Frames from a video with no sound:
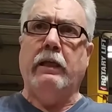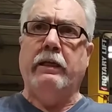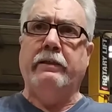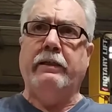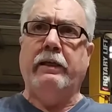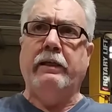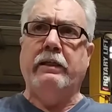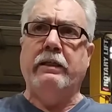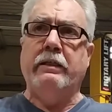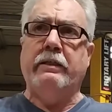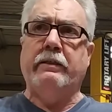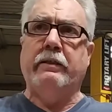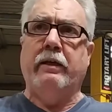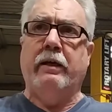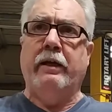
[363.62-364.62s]
SAE
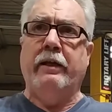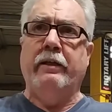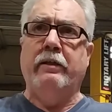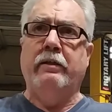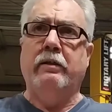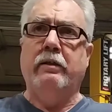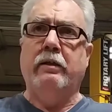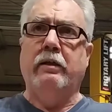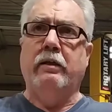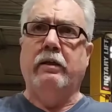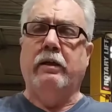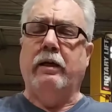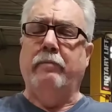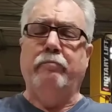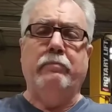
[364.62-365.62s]
side,
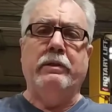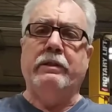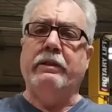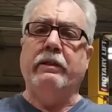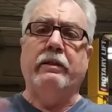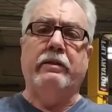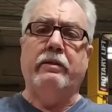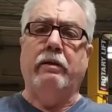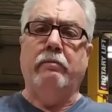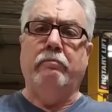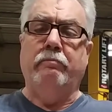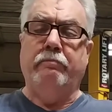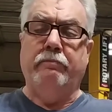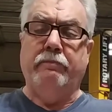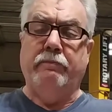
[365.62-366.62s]
I'm missing some.
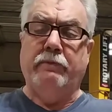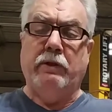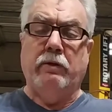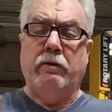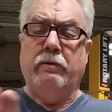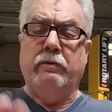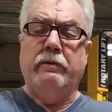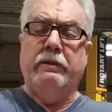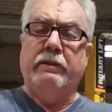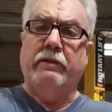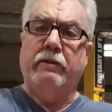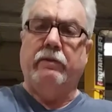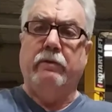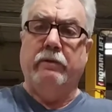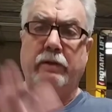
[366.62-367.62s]
So this
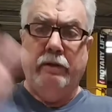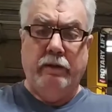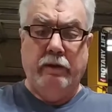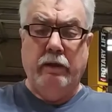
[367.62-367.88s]
is good.